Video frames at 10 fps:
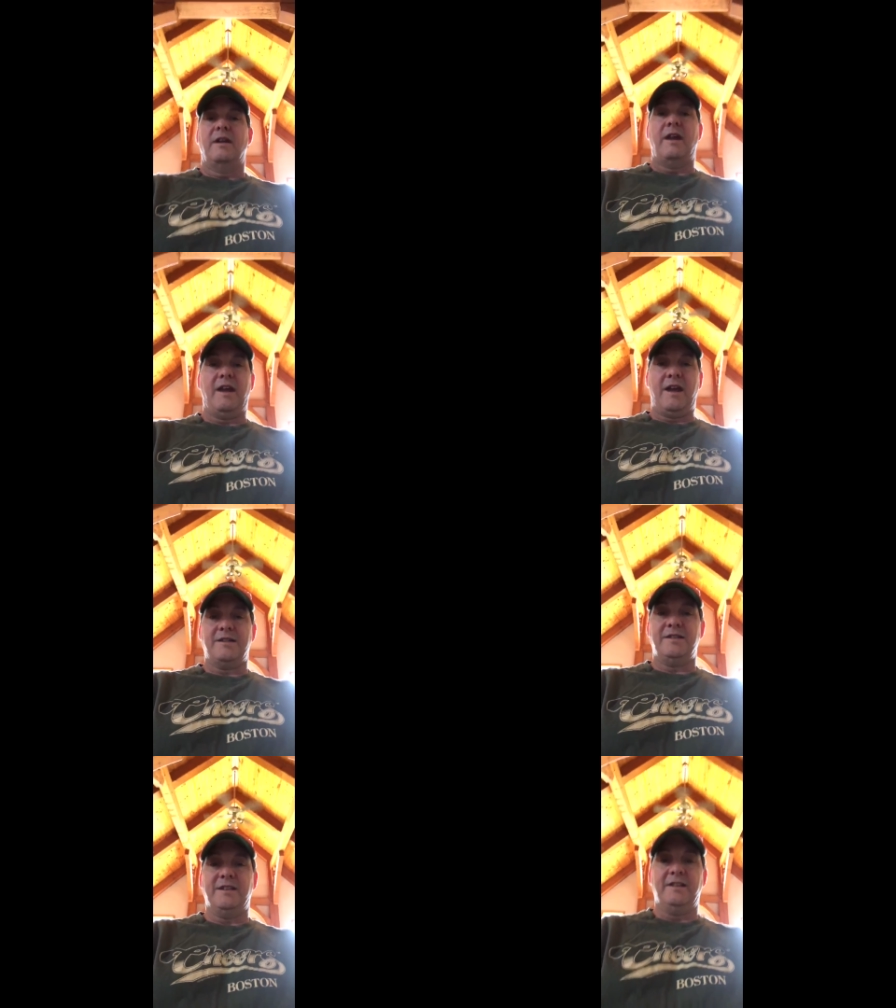Hey
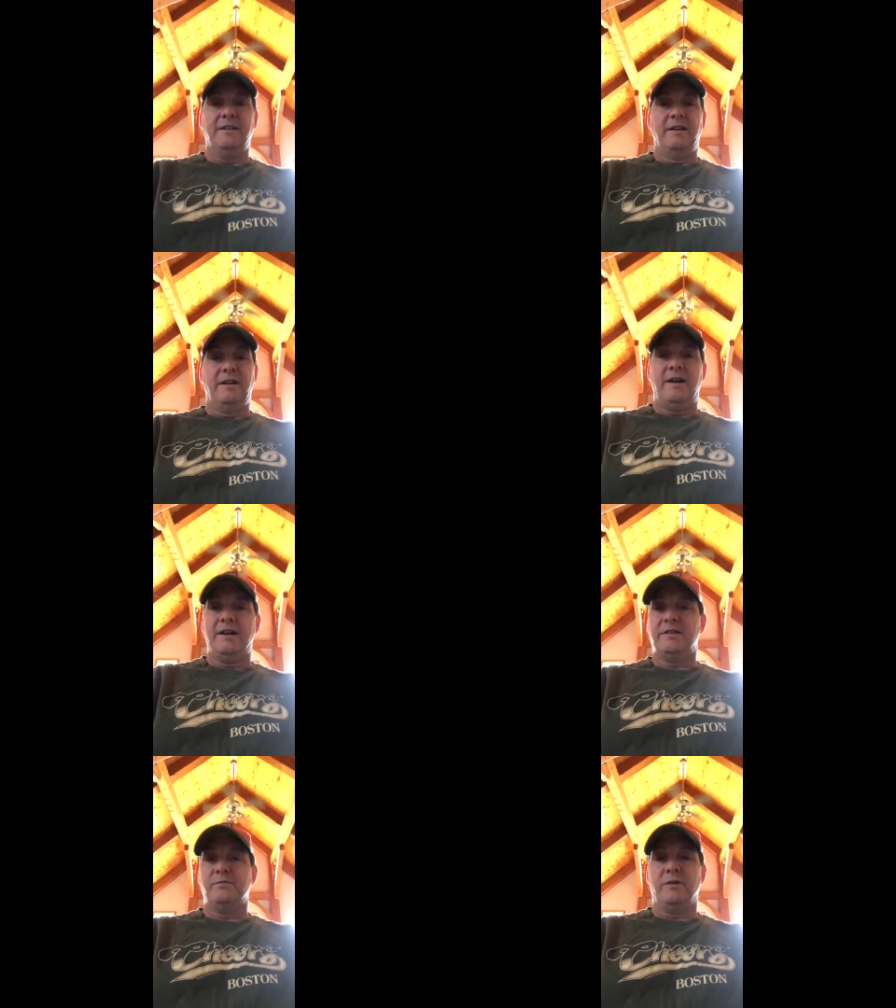Ashley, I
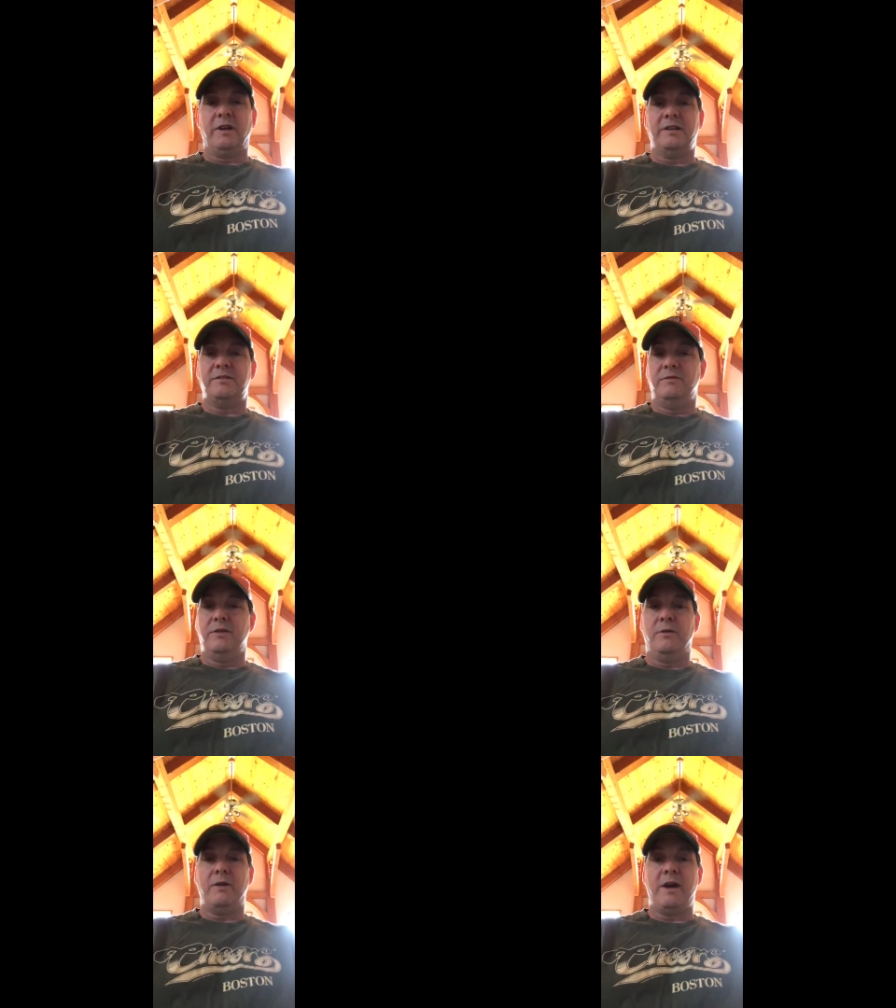just want to let you
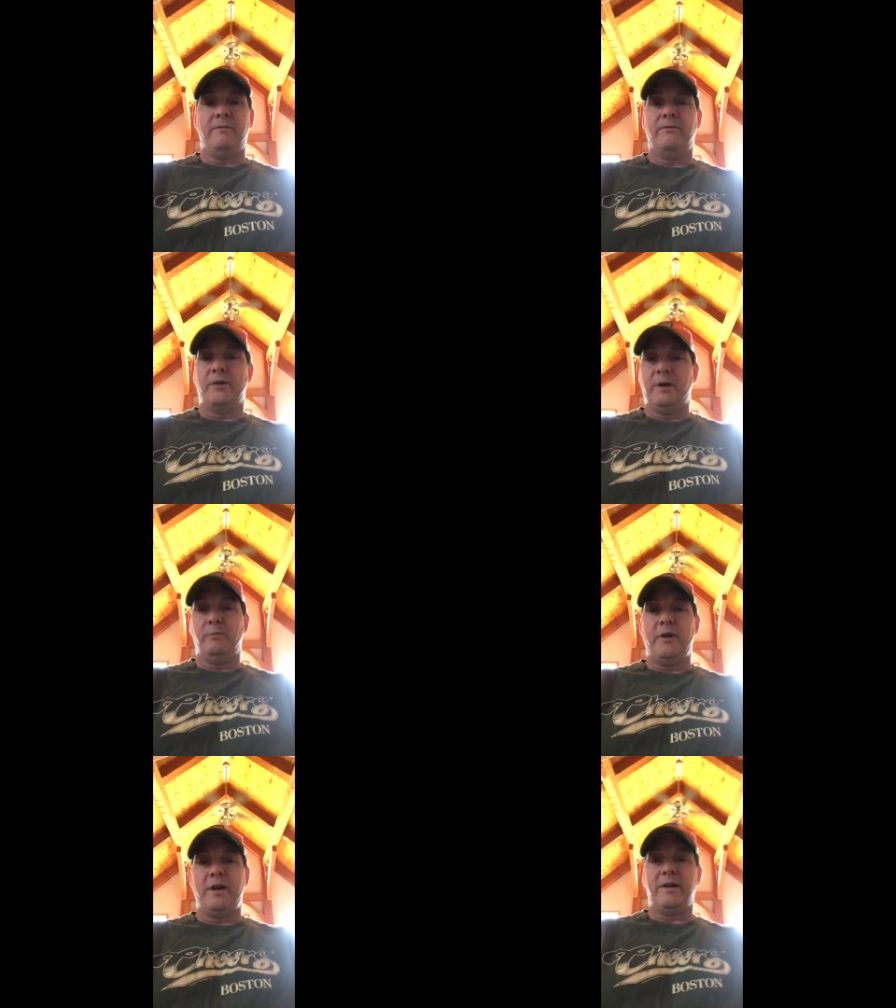know how very
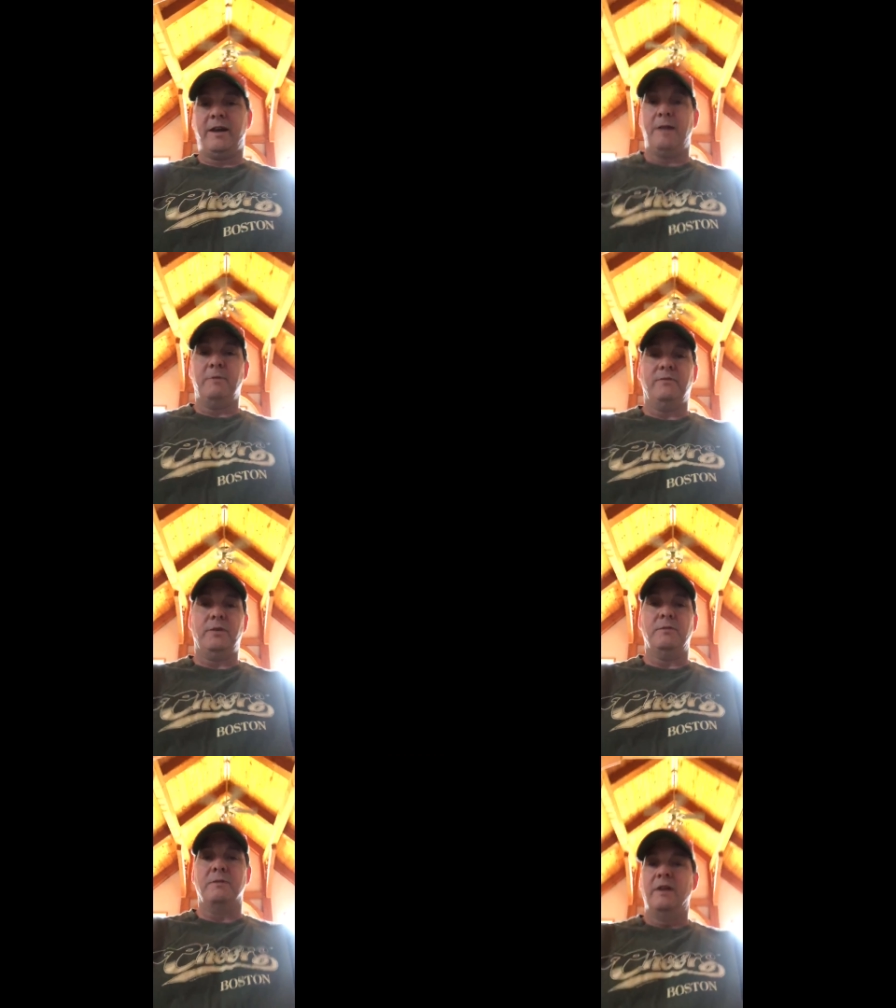proud I am of
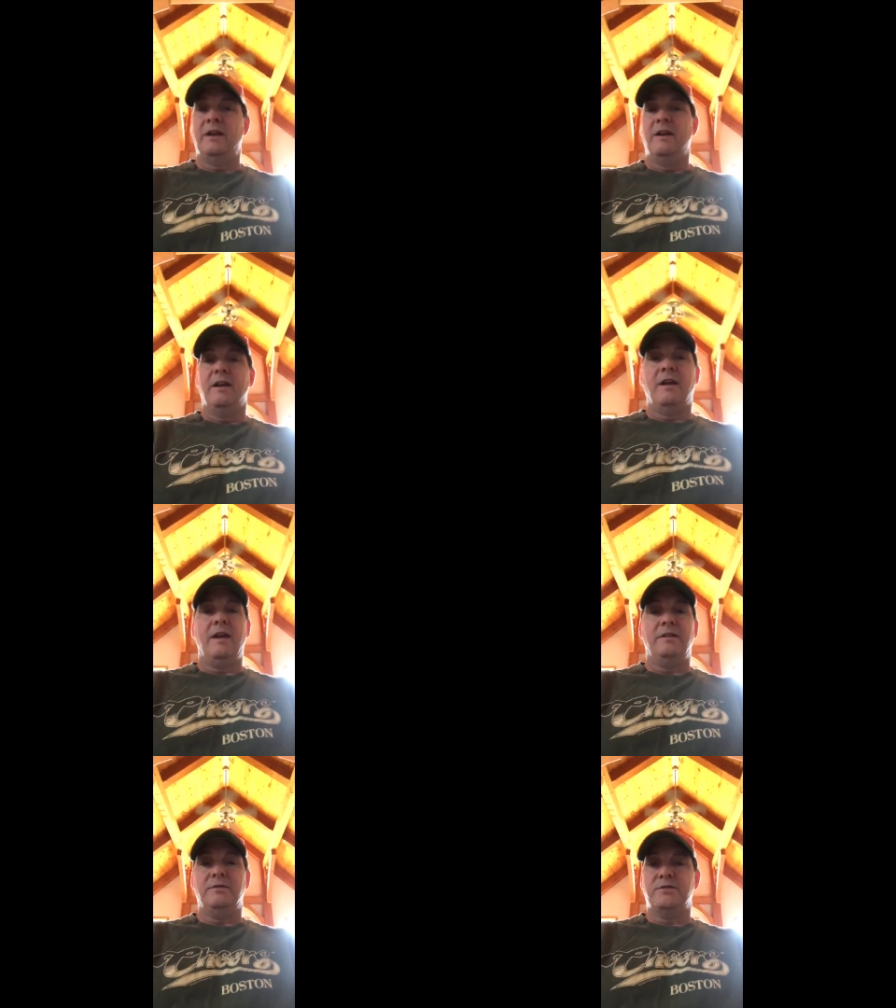you
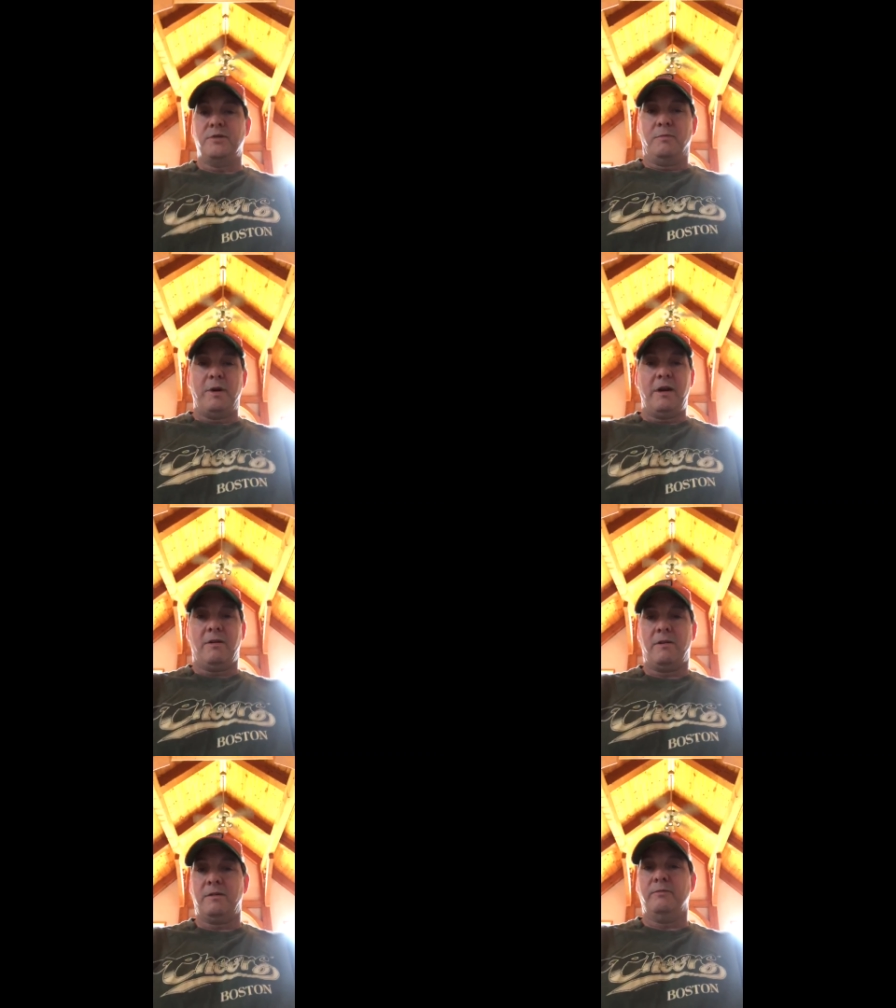and you stole my
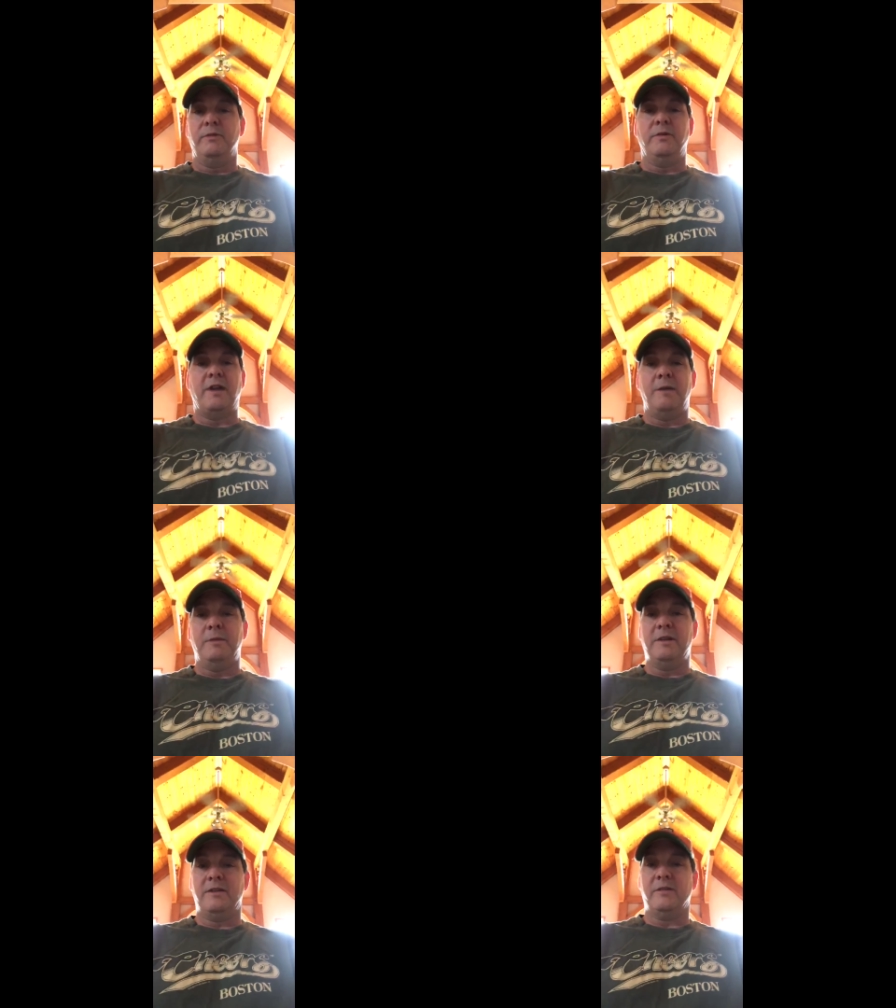heart when you came
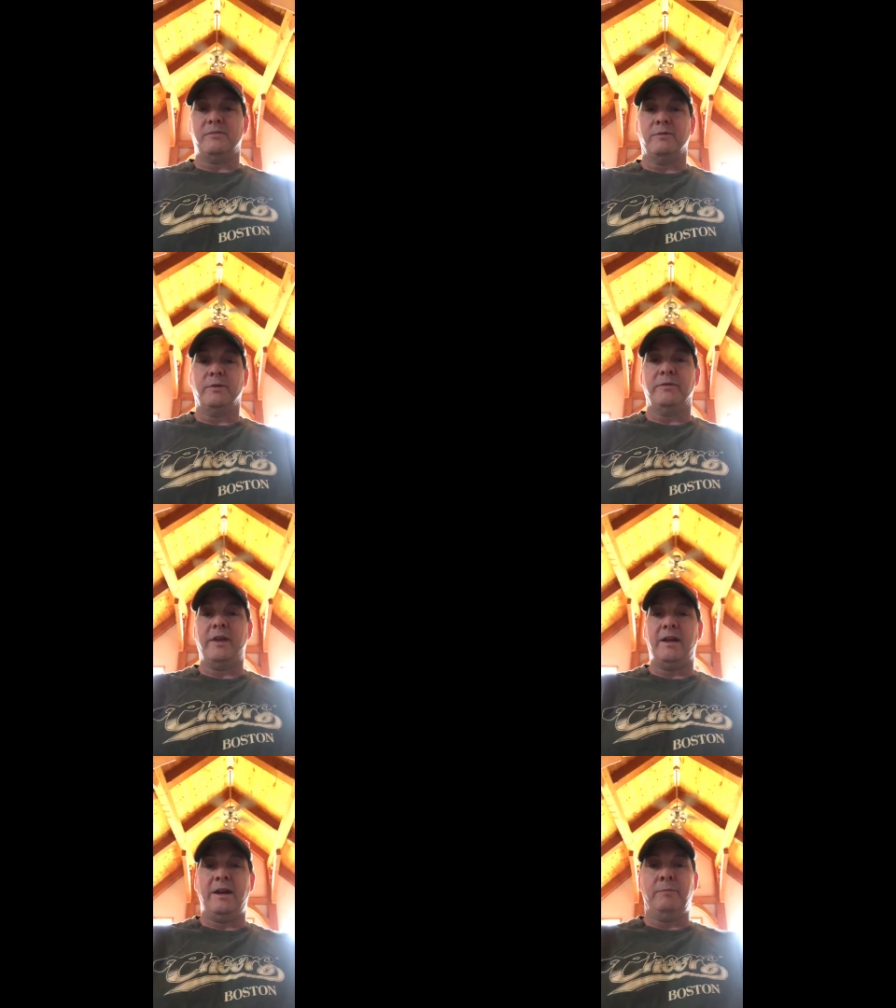into this world
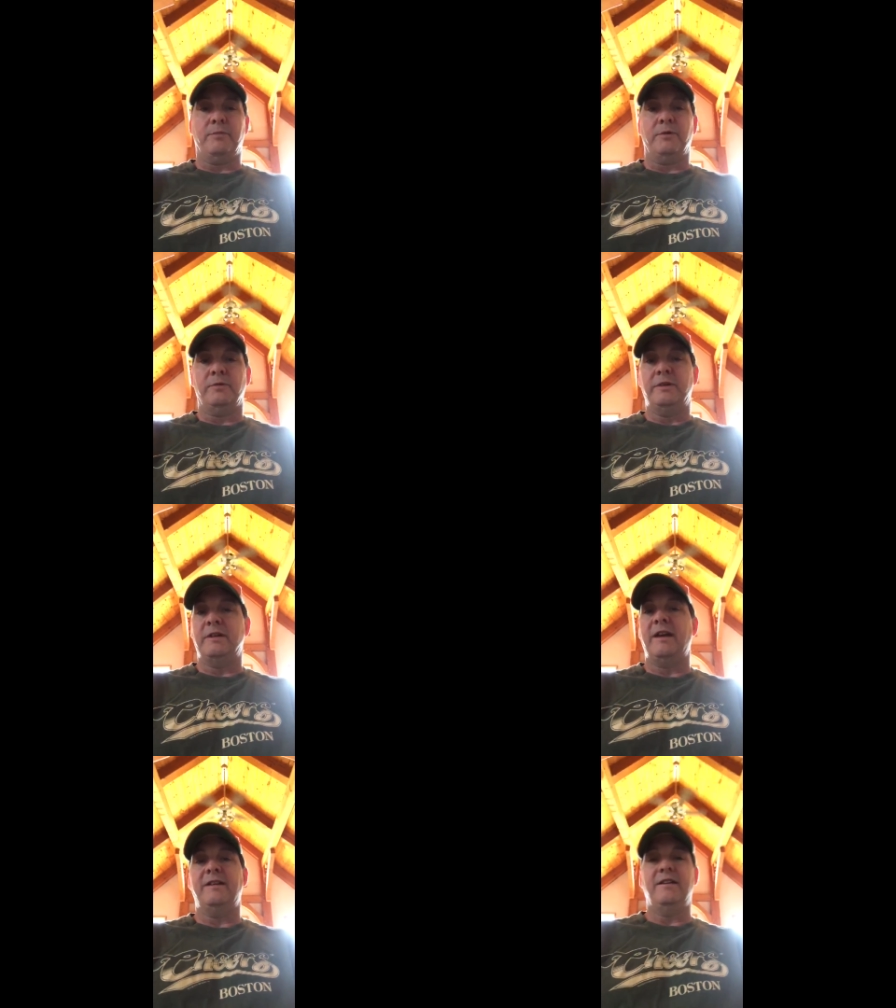that April in
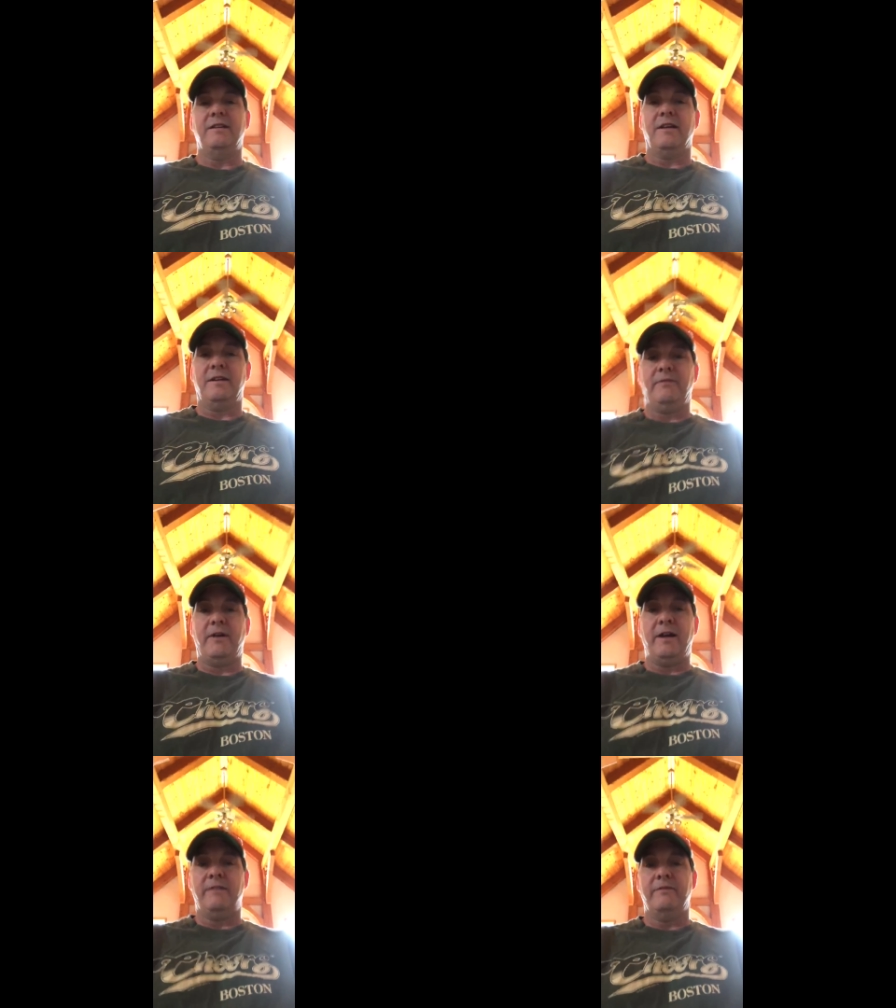
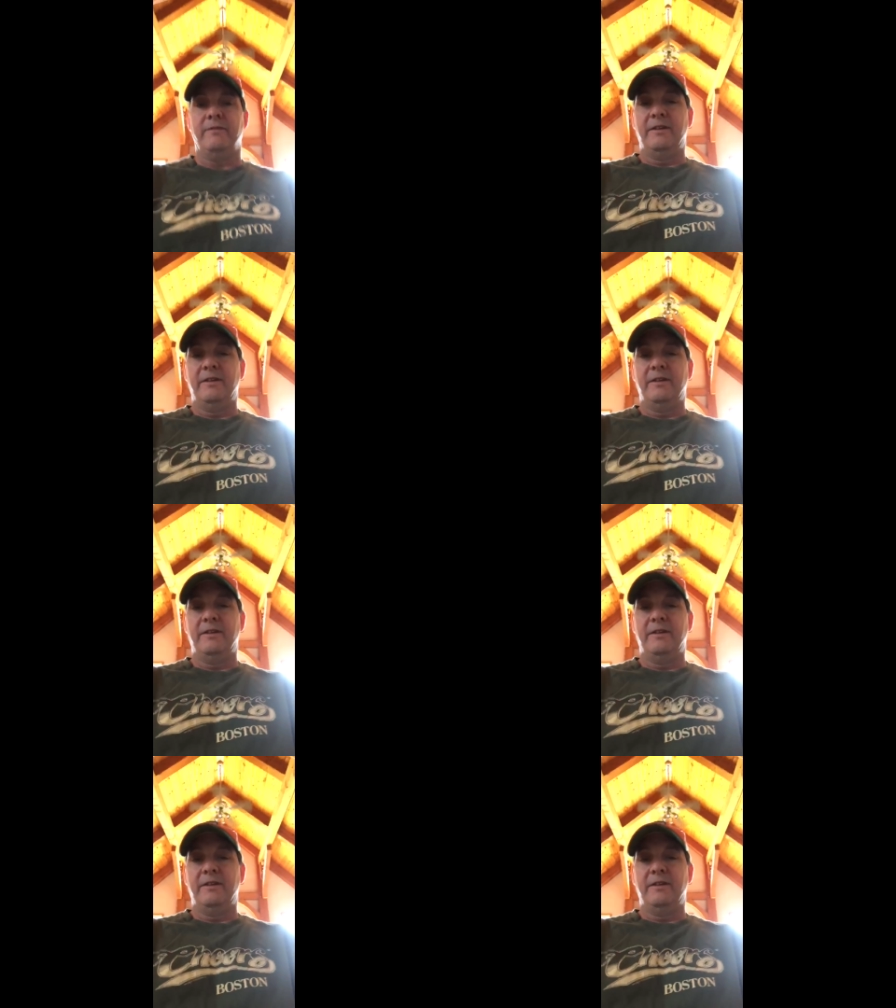1995.